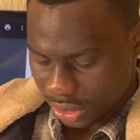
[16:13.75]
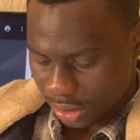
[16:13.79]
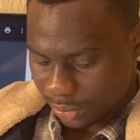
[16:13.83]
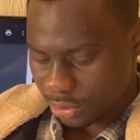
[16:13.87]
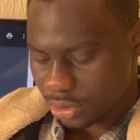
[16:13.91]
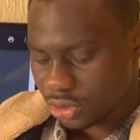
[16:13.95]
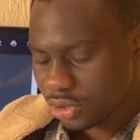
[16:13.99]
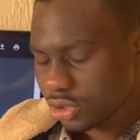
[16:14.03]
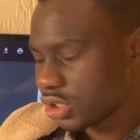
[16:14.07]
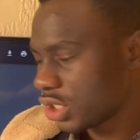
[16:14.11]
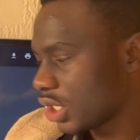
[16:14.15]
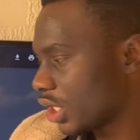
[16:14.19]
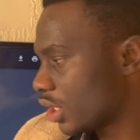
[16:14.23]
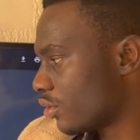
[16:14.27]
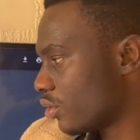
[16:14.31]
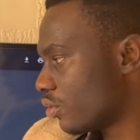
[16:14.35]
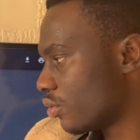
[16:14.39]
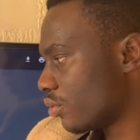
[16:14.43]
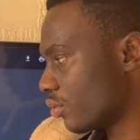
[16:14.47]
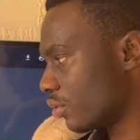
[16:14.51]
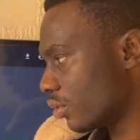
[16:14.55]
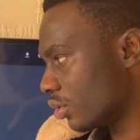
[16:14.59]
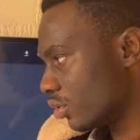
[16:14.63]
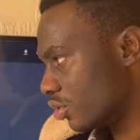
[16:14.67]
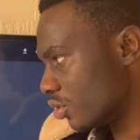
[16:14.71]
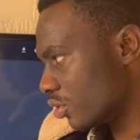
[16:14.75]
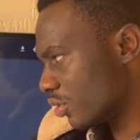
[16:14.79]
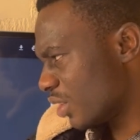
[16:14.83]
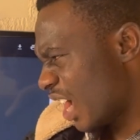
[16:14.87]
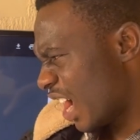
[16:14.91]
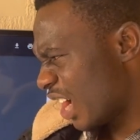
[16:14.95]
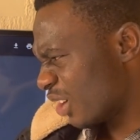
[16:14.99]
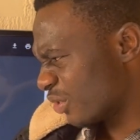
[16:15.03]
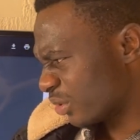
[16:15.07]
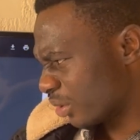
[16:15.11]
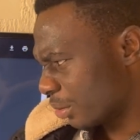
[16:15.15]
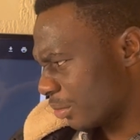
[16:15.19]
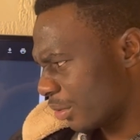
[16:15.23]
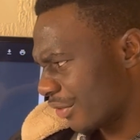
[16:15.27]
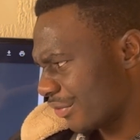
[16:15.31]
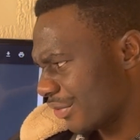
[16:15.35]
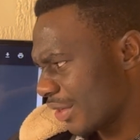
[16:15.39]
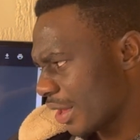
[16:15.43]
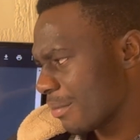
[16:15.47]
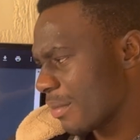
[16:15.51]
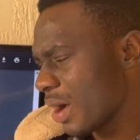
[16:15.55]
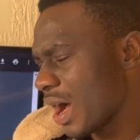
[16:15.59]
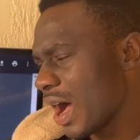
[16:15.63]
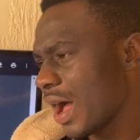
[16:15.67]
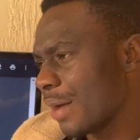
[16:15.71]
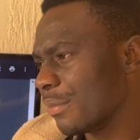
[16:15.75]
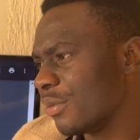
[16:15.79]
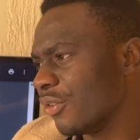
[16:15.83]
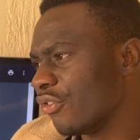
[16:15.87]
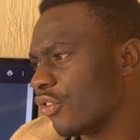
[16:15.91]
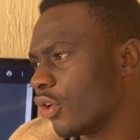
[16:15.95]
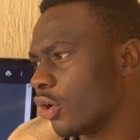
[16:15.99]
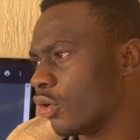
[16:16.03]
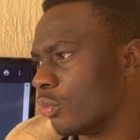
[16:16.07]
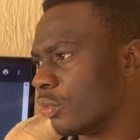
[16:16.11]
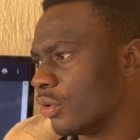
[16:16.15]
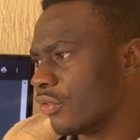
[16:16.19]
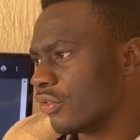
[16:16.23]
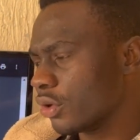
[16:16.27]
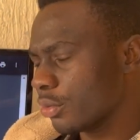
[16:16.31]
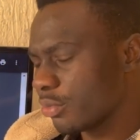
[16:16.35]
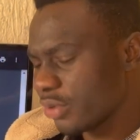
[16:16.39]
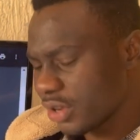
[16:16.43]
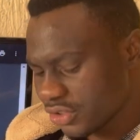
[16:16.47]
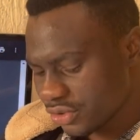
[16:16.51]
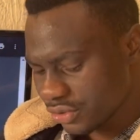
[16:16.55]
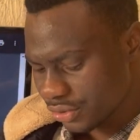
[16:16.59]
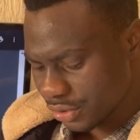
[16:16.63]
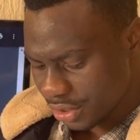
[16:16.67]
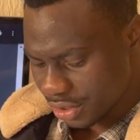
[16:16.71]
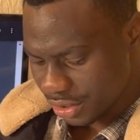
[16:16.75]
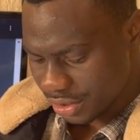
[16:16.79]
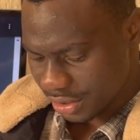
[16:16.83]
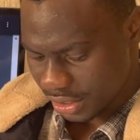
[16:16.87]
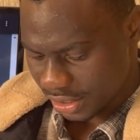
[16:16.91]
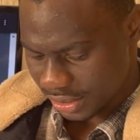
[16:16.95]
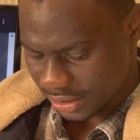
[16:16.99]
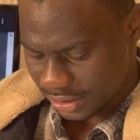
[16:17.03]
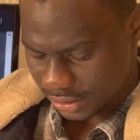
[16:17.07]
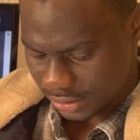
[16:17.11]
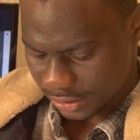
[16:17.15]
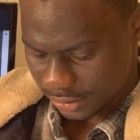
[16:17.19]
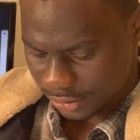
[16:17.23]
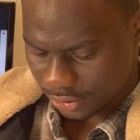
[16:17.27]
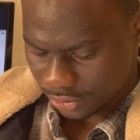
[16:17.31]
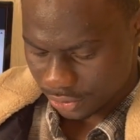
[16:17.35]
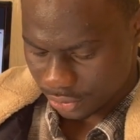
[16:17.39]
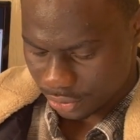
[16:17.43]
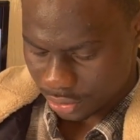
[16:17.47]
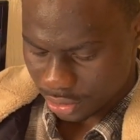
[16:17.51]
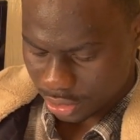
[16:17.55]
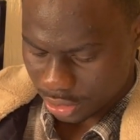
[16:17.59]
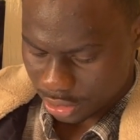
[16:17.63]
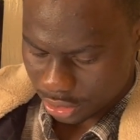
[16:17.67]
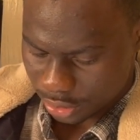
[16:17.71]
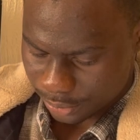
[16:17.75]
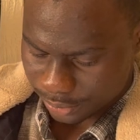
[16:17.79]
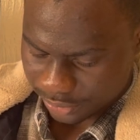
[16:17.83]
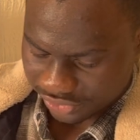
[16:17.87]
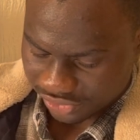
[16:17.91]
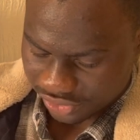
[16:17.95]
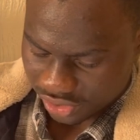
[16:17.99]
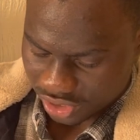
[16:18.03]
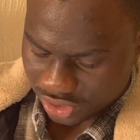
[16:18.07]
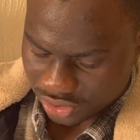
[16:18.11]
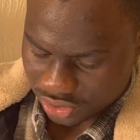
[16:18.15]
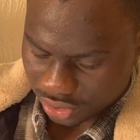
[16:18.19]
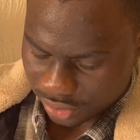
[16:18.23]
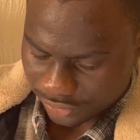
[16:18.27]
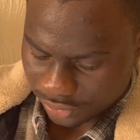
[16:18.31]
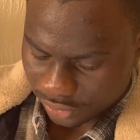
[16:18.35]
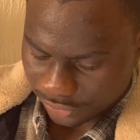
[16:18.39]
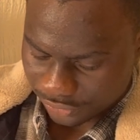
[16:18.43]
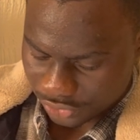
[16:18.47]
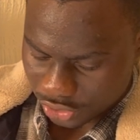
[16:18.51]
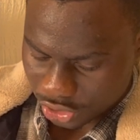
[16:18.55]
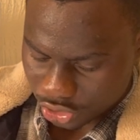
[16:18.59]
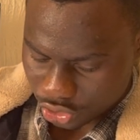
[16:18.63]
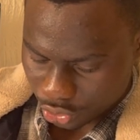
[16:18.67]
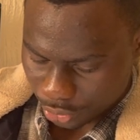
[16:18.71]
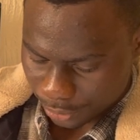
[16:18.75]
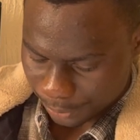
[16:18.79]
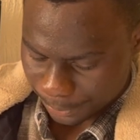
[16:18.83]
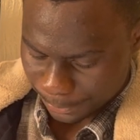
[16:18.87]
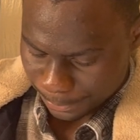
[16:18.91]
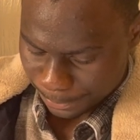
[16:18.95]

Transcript: I'm going to tell you, you know, how some of them are before we move over to the next, you know, phase of the video.